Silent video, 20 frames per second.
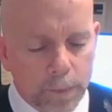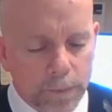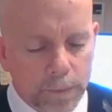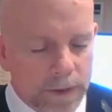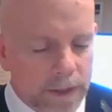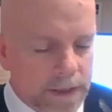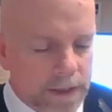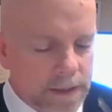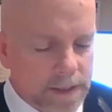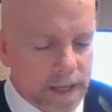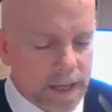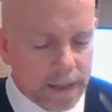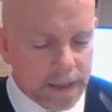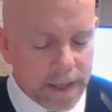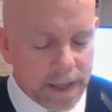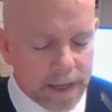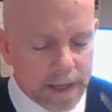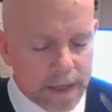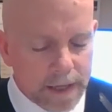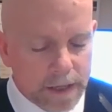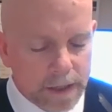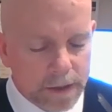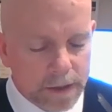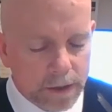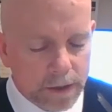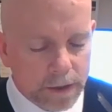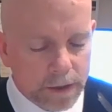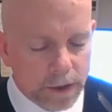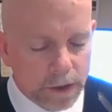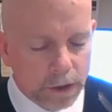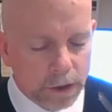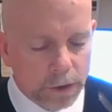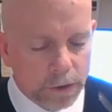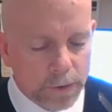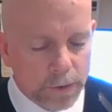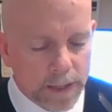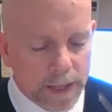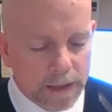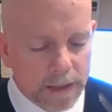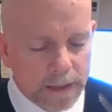They
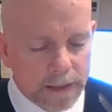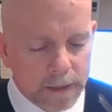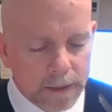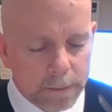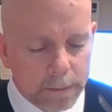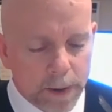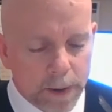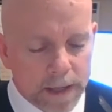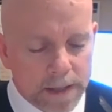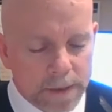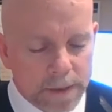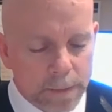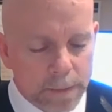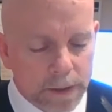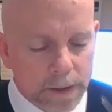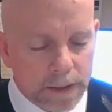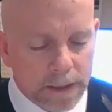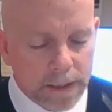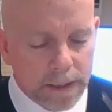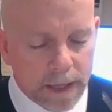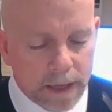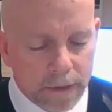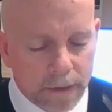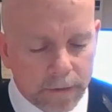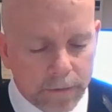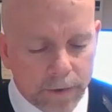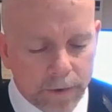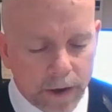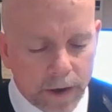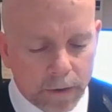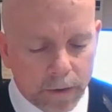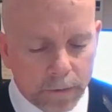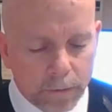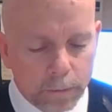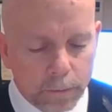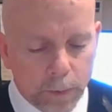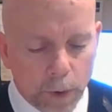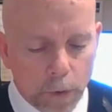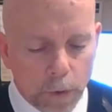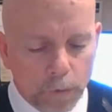conclude that the possibility of
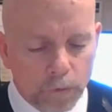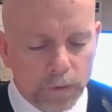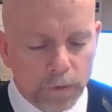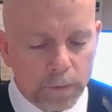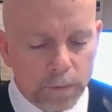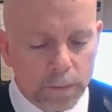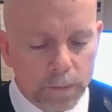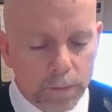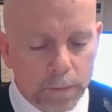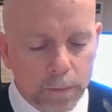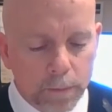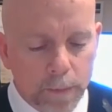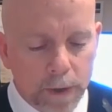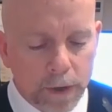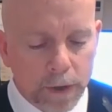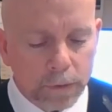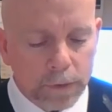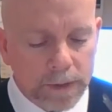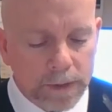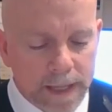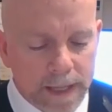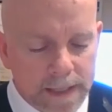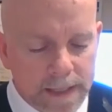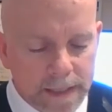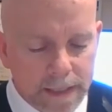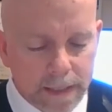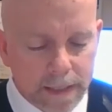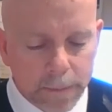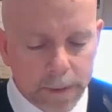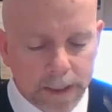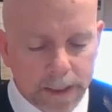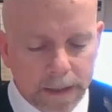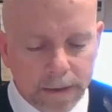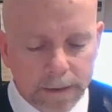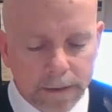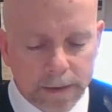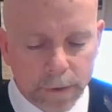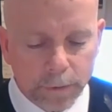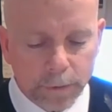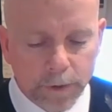bone mineral density being
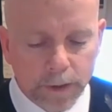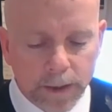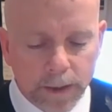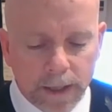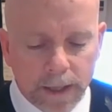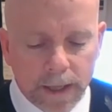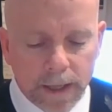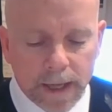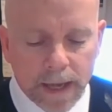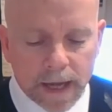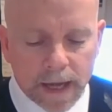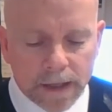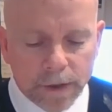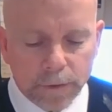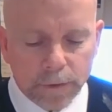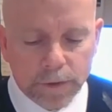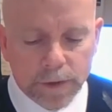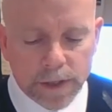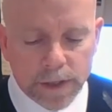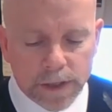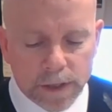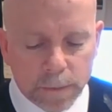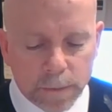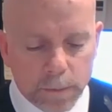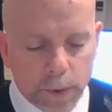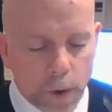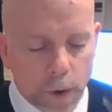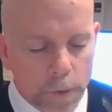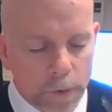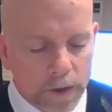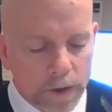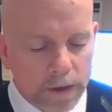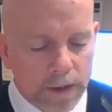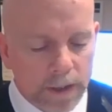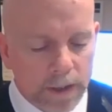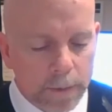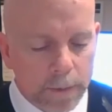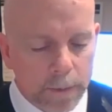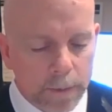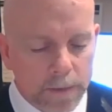different and differences in bone and
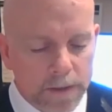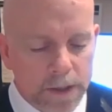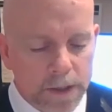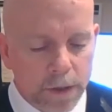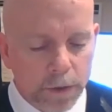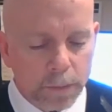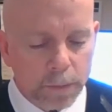ligament material